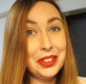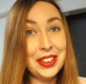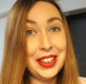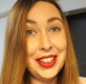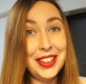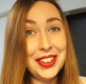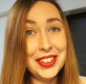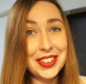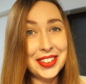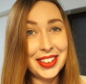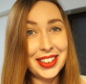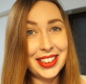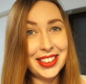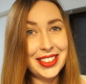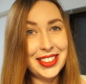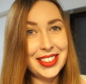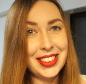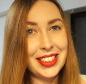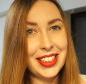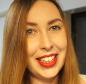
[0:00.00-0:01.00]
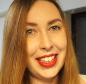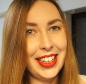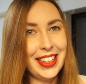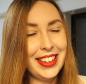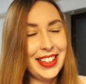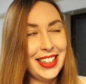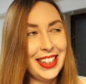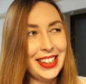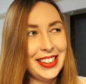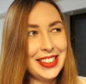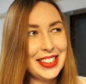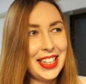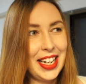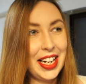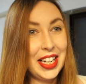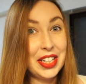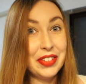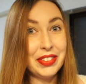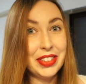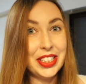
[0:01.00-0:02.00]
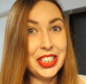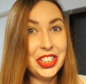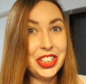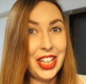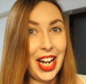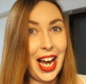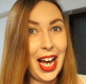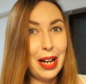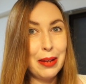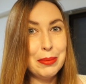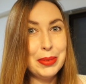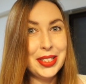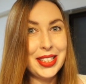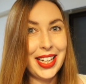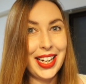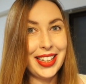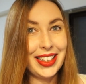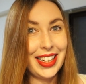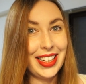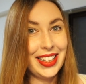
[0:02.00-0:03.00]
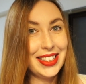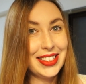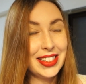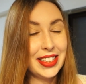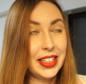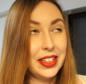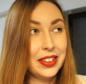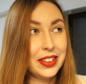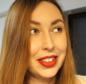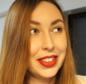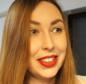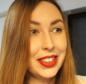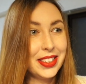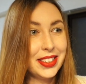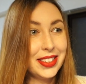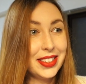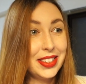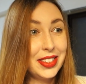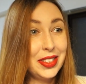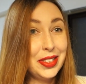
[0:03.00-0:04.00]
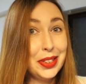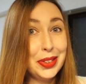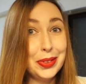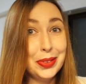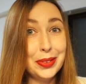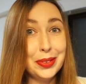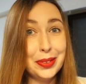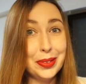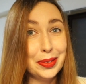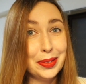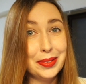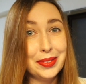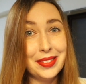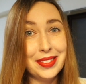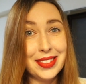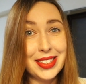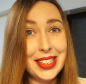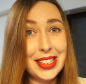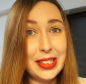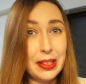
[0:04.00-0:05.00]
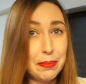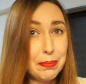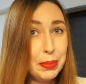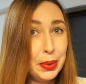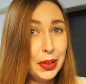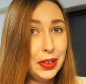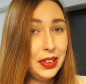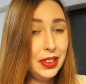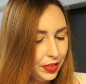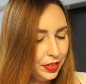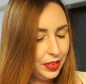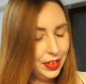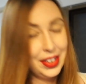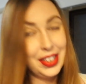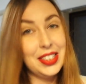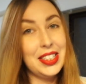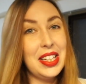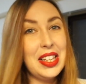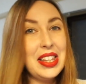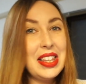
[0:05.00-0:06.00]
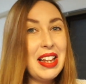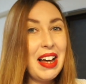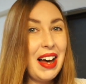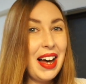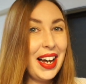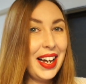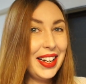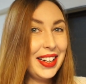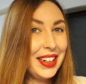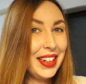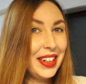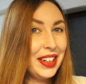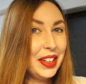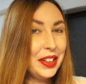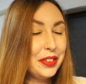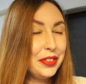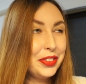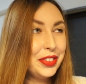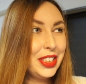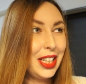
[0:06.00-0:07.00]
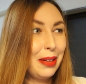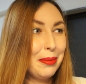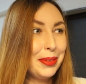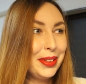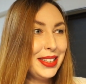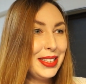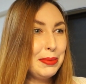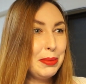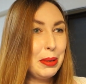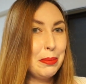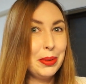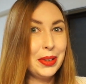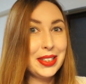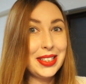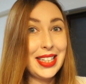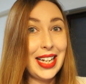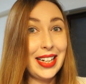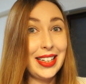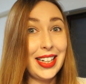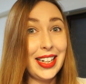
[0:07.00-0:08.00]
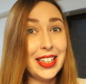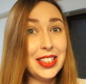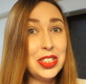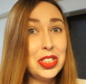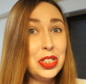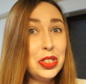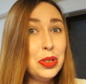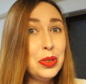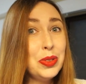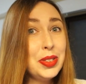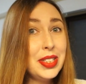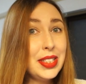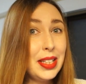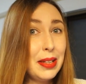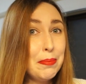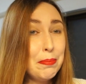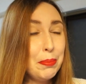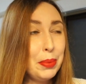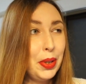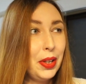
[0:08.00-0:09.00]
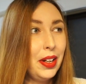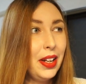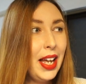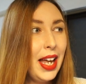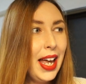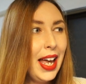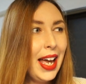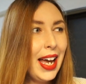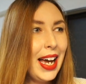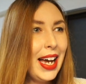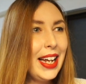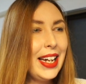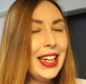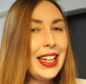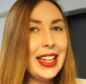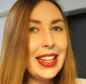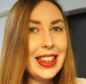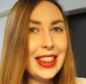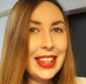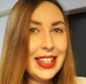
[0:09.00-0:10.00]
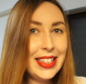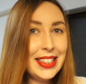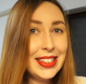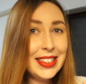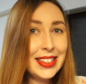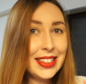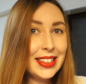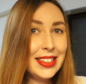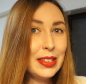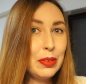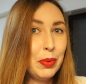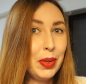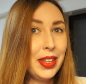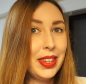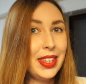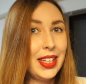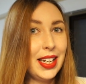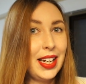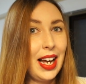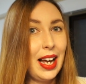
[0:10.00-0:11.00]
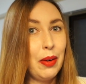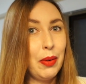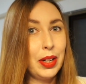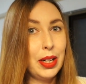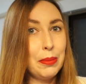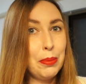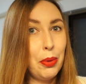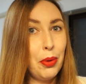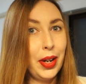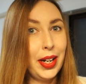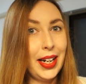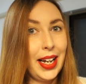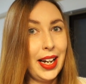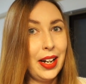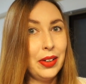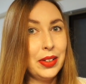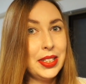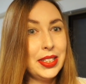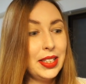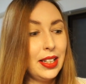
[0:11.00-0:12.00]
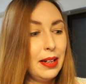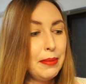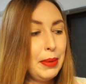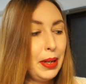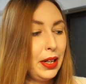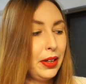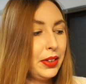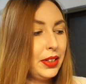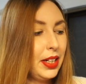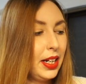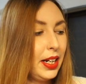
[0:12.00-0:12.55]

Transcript: English? And I think it's kind of a jab saying that his English is too simple. There's a lot of Japanese people saying that it's too simple. And this is one thing I want to point out about